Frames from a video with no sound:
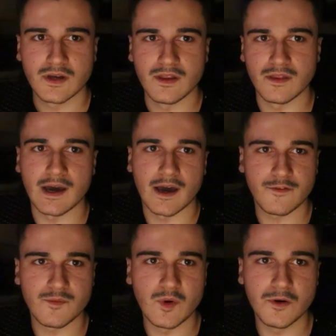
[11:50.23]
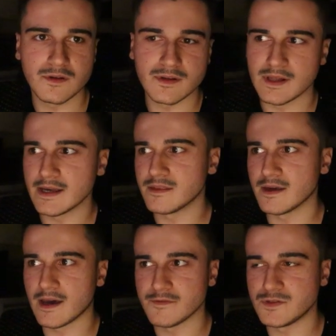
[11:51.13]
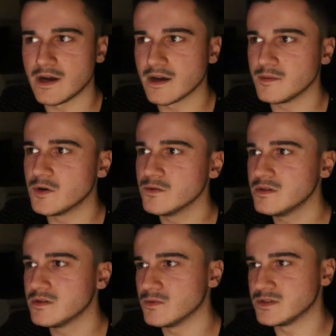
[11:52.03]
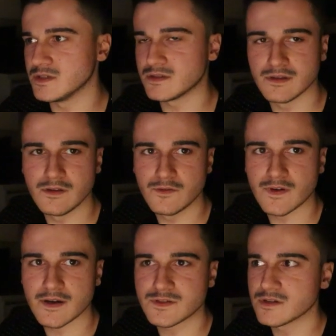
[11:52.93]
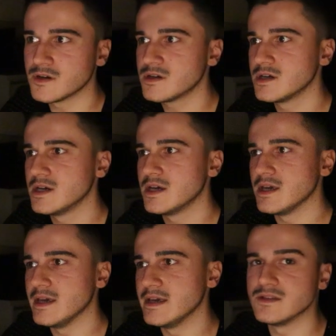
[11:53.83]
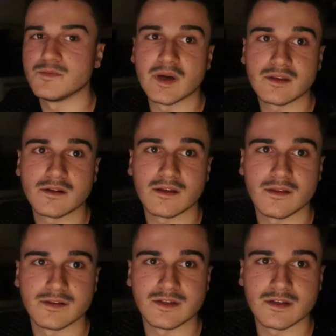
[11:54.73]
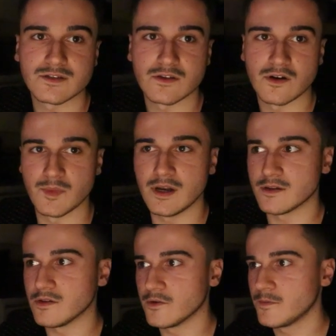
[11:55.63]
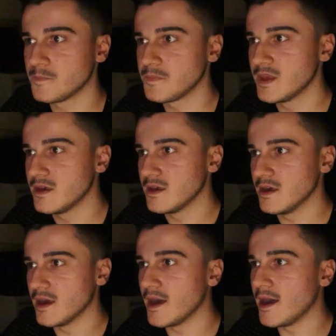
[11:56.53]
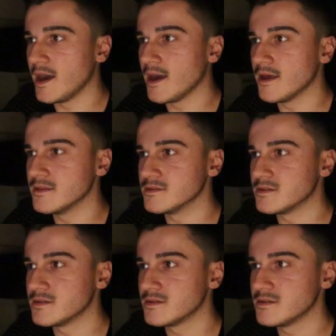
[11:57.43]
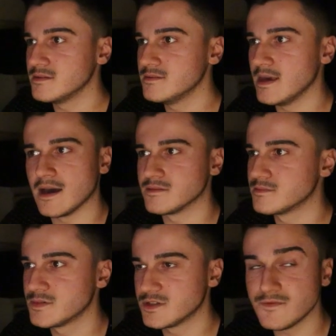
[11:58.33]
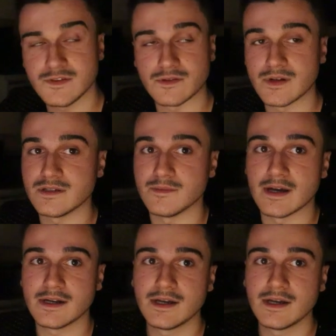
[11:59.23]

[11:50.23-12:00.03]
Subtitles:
the half mode, like the half dragon mode, which is the new 5-star, is better than the 6-star Minato. And yeah, stuff is crazy, man.